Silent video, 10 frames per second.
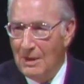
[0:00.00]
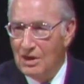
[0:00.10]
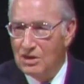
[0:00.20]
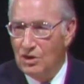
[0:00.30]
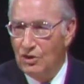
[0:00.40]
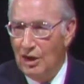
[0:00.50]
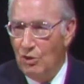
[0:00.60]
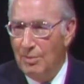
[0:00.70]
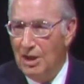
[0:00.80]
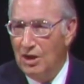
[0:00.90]
so that
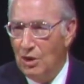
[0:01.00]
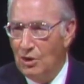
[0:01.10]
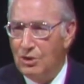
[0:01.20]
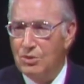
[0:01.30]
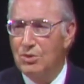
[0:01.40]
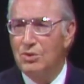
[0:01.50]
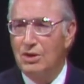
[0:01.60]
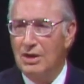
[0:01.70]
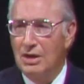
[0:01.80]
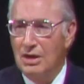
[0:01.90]
we may know the truth
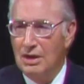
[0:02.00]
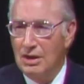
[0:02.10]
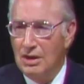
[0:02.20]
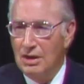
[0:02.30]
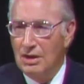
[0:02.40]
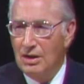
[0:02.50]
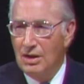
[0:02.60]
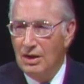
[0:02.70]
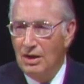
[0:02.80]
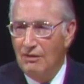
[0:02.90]

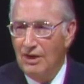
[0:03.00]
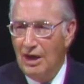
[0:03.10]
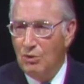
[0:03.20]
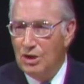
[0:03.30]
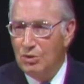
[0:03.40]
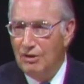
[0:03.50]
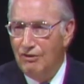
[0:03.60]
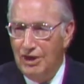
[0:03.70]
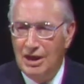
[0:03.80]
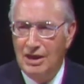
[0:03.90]
of that which we
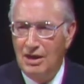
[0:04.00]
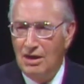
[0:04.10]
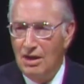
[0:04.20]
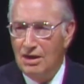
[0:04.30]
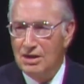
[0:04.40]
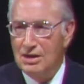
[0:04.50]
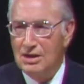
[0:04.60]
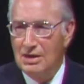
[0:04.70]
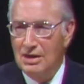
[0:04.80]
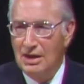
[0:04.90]
feel in our hearts
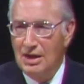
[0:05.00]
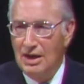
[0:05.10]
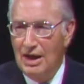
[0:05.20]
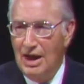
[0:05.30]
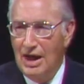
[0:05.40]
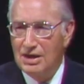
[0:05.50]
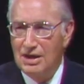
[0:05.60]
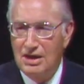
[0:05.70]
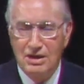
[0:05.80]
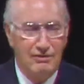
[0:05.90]
as
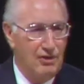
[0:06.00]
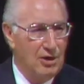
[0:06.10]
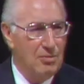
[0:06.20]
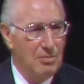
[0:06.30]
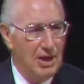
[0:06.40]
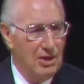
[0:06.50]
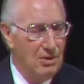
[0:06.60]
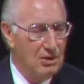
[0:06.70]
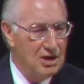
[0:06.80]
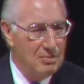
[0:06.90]
it is affirmed by the
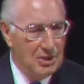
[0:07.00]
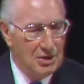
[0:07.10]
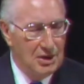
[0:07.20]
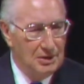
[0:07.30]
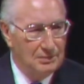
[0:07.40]
Holy Spirit.